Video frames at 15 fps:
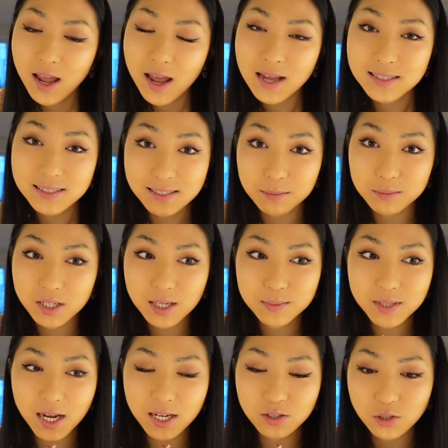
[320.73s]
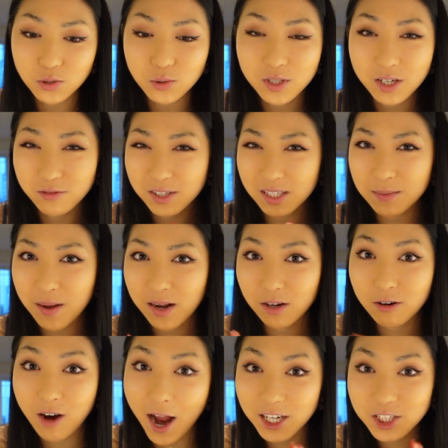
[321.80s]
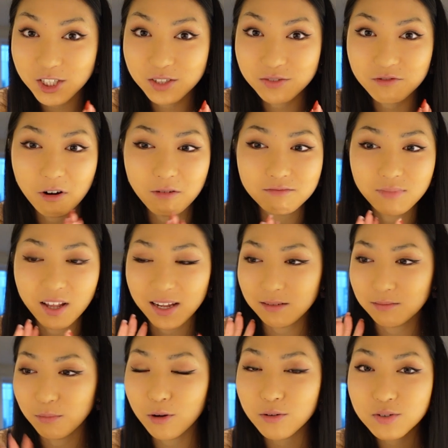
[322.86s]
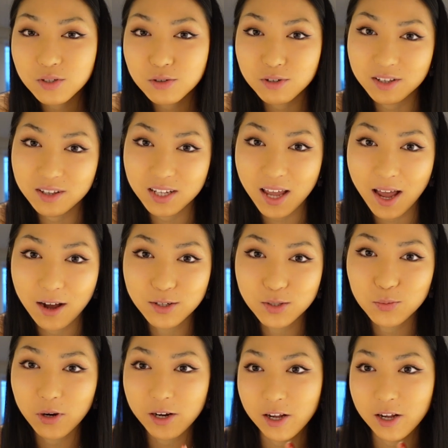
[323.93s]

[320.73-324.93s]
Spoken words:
and sometimes I do get really bad crashes from like Monster or anything else where,